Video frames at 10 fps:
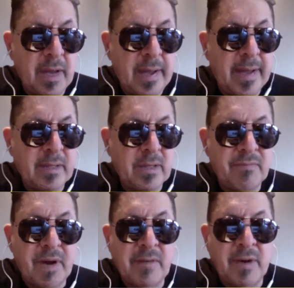And the
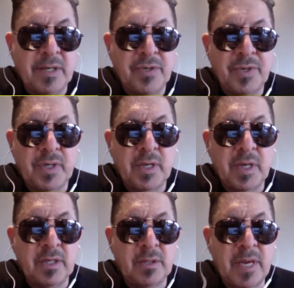500
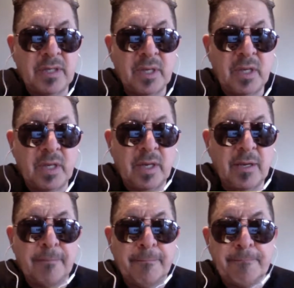is basically